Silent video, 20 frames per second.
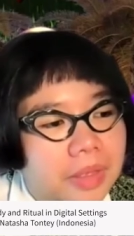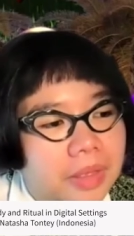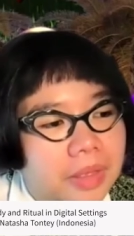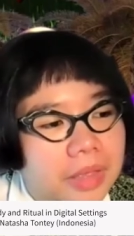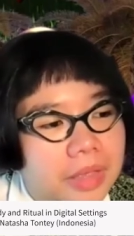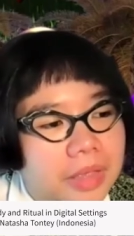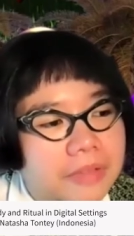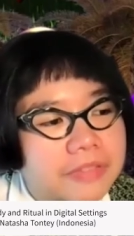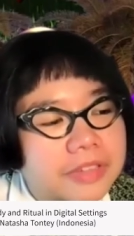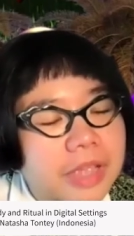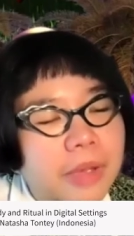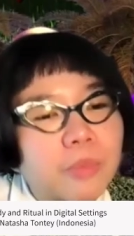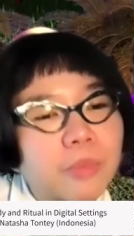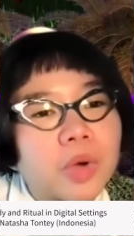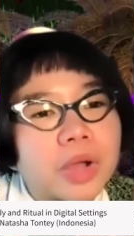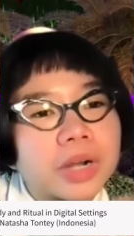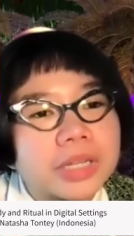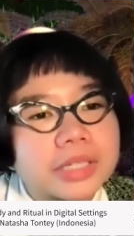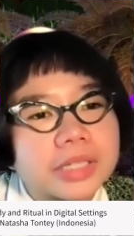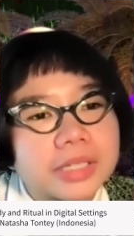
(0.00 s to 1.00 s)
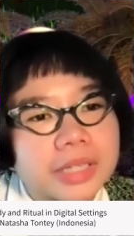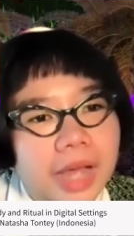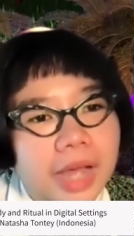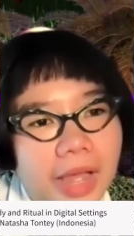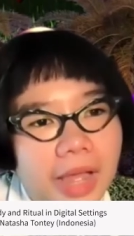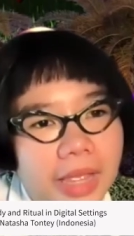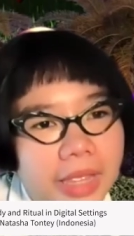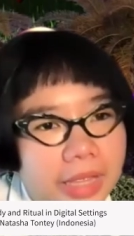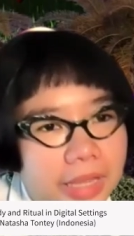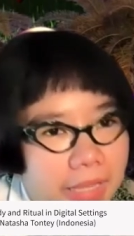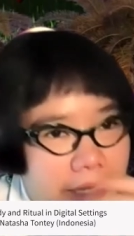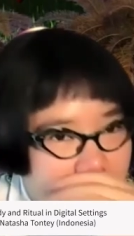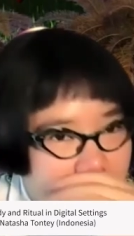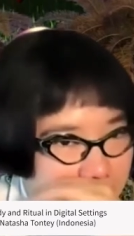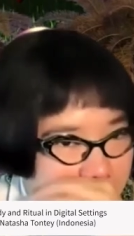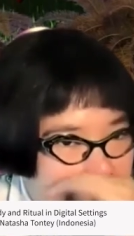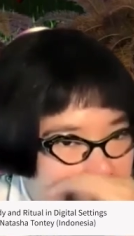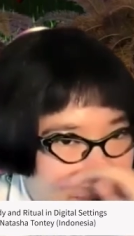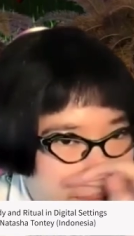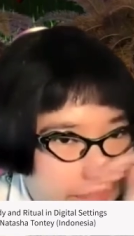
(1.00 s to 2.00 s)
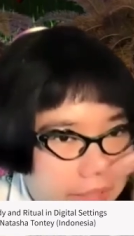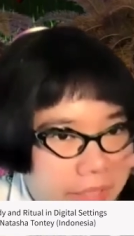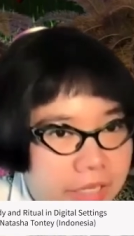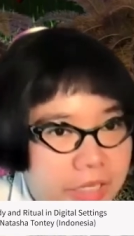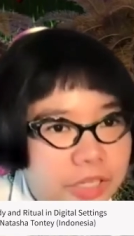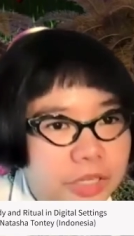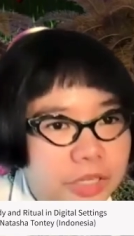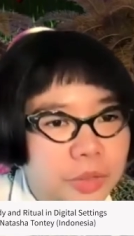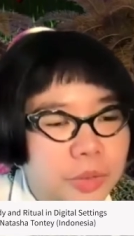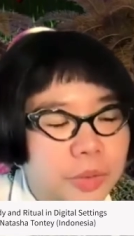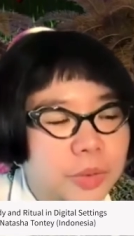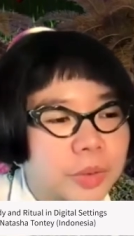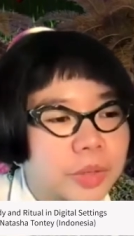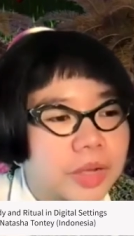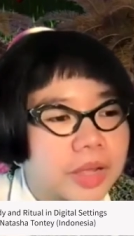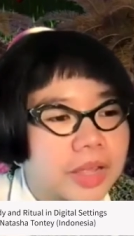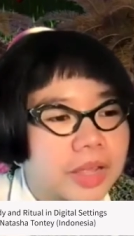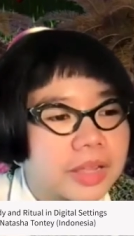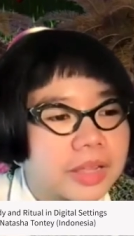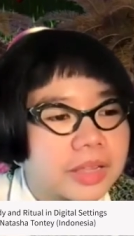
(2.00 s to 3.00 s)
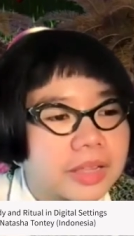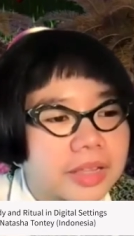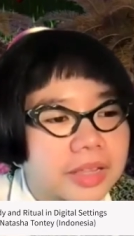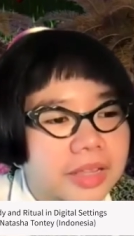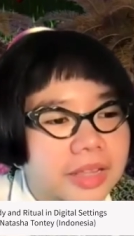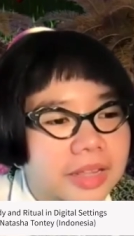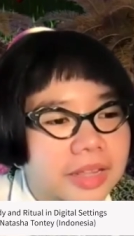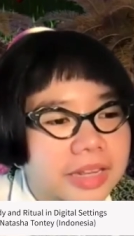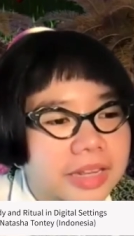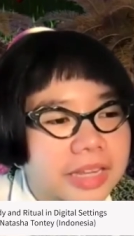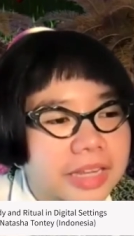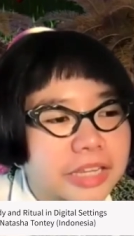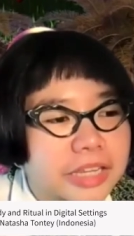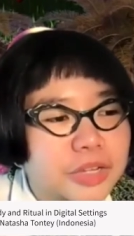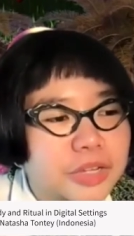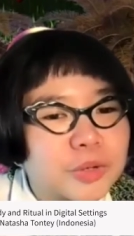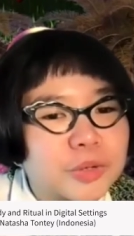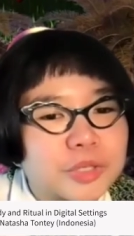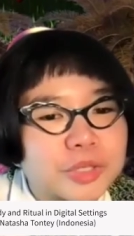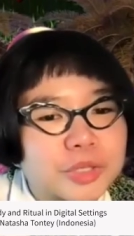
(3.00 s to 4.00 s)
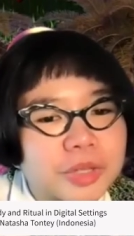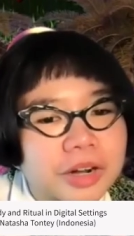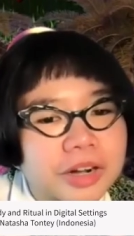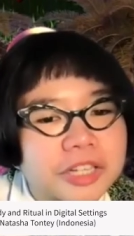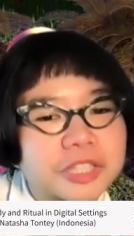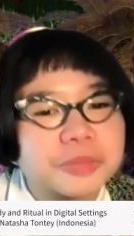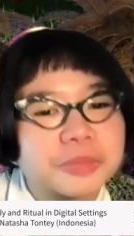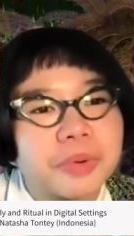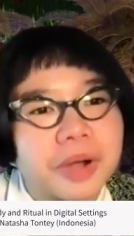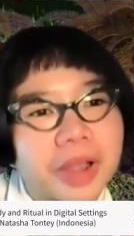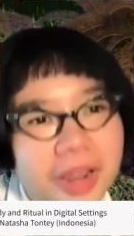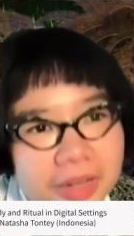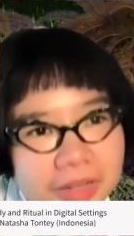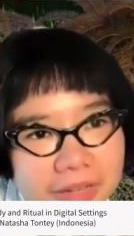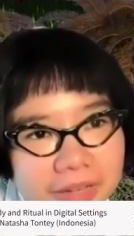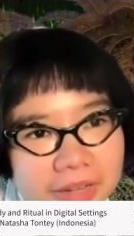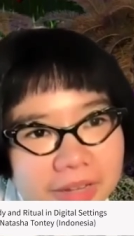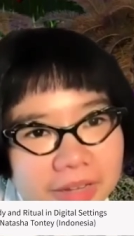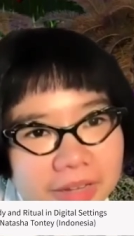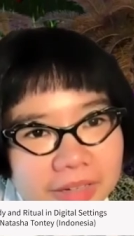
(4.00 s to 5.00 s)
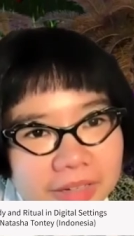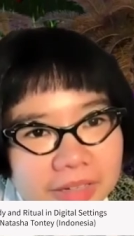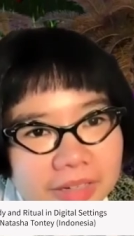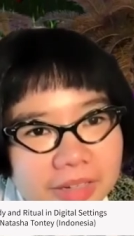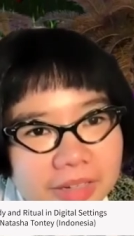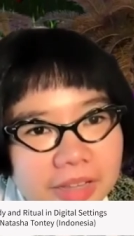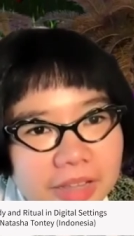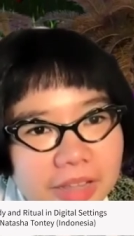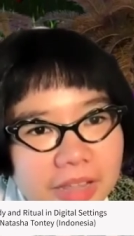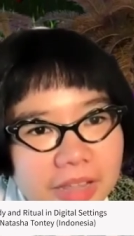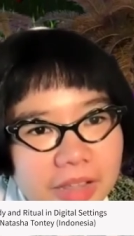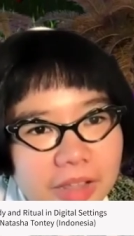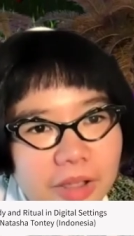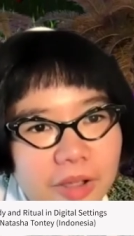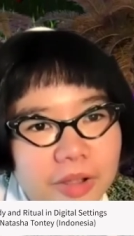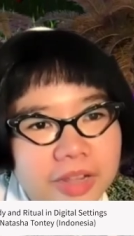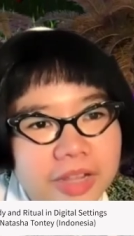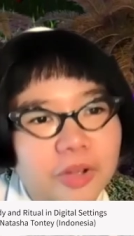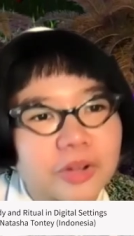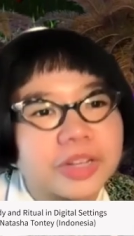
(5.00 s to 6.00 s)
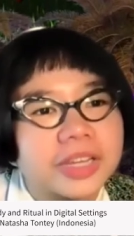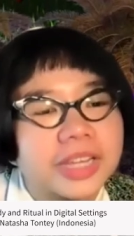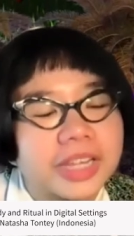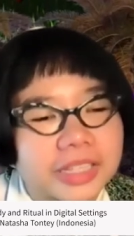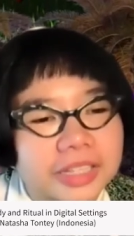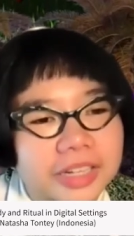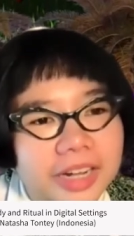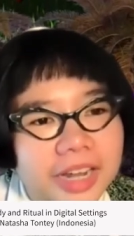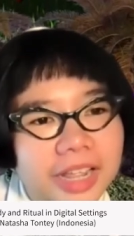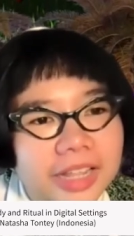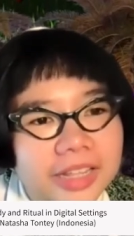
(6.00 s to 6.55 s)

if someone's die and then the news are spread on the internet.